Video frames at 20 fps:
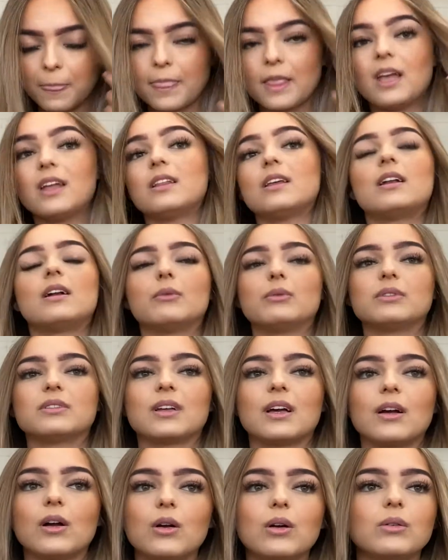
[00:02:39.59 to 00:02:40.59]
And then I was
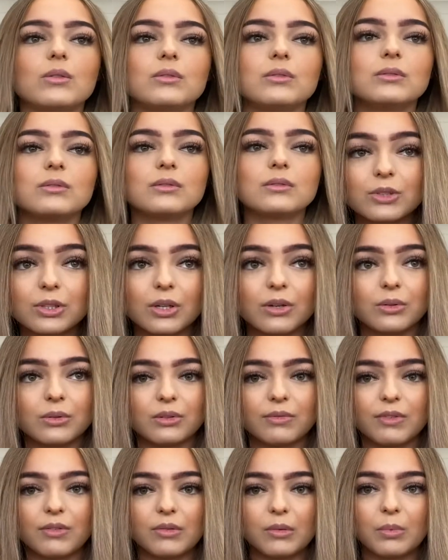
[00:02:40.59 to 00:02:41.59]
like, oh, total's
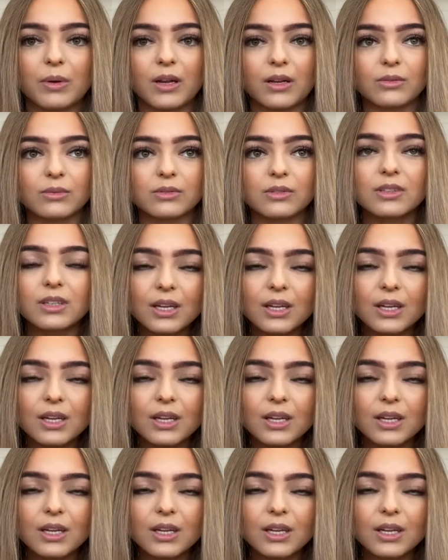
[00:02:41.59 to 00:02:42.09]
£50.